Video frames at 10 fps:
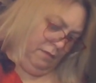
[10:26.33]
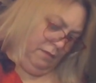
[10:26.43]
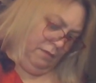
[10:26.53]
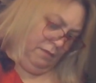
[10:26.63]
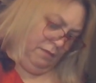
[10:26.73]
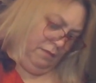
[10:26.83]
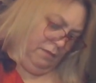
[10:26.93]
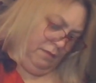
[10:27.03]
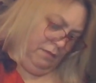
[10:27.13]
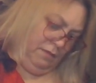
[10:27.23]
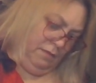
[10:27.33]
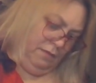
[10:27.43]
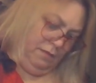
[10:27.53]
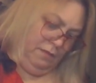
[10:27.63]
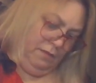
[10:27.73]

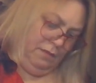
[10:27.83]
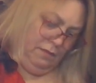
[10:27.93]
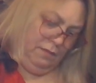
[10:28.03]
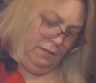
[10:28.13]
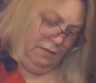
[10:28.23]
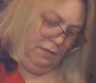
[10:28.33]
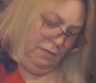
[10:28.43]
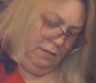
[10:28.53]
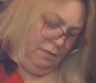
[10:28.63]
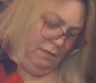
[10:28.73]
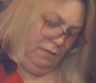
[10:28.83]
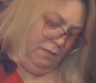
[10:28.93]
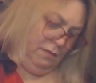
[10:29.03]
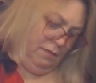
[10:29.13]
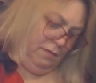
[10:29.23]

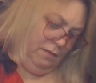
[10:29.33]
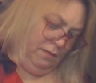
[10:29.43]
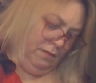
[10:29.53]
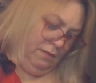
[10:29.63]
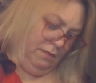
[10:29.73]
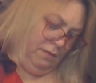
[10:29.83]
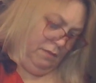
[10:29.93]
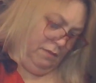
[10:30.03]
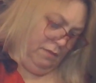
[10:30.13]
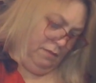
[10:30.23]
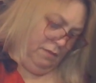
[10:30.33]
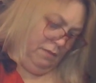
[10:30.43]
[no speech]